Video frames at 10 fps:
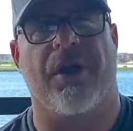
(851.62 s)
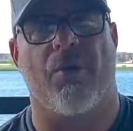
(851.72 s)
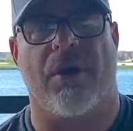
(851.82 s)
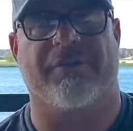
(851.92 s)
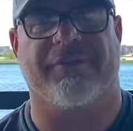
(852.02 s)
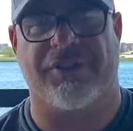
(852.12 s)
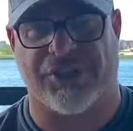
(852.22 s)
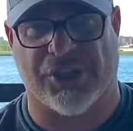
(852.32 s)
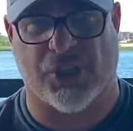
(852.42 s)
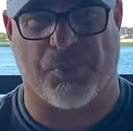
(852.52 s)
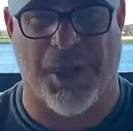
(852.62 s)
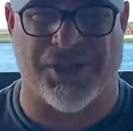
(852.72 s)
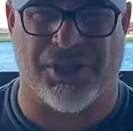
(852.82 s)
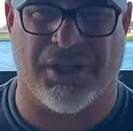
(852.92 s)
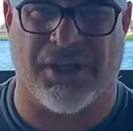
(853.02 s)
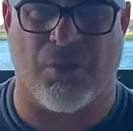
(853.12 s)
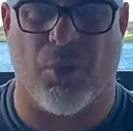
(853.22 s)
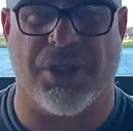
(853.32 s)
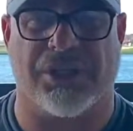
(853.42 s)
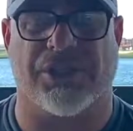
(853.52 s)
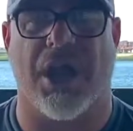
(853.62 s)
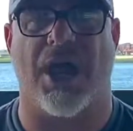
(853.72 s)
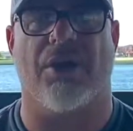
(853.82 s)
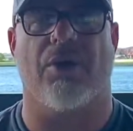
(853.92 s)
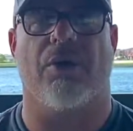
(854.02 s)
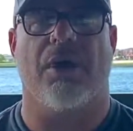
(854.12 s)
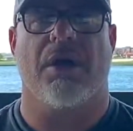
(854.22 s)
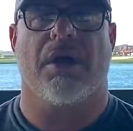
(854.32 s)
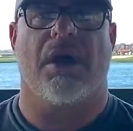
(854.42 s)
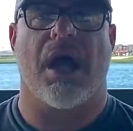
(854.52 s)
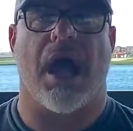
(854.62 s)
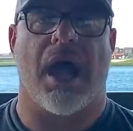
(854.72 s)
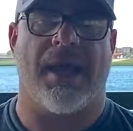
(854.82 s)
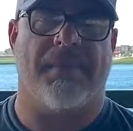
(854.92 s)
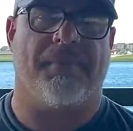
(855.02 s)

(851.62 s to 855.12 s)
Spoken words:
I want to fish, especially when it's shallow, I